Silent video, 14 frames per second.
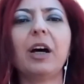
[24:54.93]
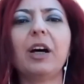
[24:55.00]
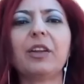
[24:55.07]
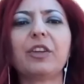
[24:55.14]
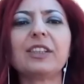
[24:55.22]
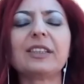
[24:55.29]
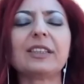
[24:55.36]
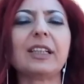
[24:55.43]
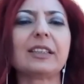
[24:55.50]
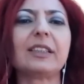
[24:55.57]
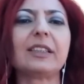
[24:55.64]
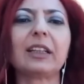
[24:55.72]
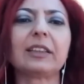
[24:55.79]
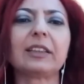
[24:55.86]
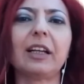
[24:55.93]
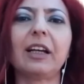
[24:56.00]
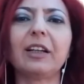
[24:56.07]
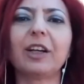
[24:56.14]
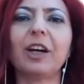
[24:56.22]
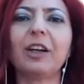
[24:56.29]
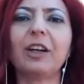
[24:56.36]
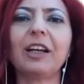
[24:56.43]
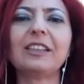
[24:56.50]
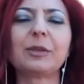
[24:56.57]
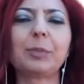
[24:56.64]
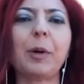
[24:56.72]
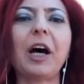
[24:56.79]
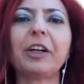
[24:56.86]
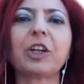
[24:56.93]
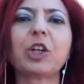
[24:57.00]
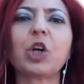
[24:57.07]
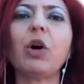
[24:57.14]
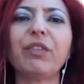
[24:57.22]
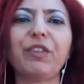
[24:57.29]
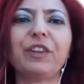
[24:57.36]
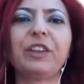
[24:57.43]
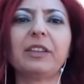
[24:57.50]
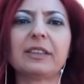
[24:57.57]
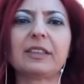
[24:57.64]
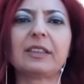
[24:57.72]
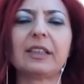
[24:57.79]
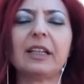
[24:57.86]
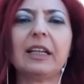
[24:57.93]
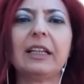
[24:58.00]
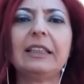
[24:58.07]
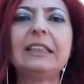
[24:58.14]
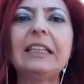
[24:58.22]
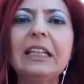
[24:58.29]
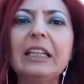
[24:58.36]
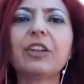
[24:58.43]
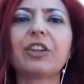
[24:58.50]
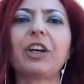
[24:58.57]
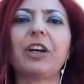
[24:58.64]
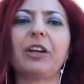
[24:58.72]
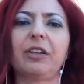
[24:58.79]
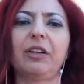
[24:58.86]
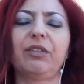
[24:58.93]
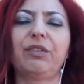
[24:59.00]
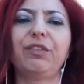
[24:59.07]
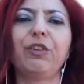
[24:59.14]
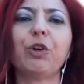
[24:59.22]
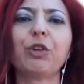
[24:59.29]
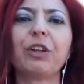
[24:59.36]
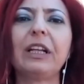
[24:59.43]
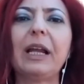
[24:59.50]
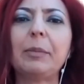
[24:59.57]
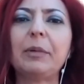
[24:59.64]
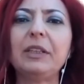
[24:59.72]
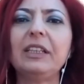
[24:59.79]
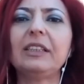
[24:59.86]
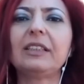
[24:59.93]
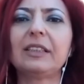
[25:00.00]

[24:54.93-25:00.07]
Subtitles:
this does not inspire confidence, neither for the Lebanese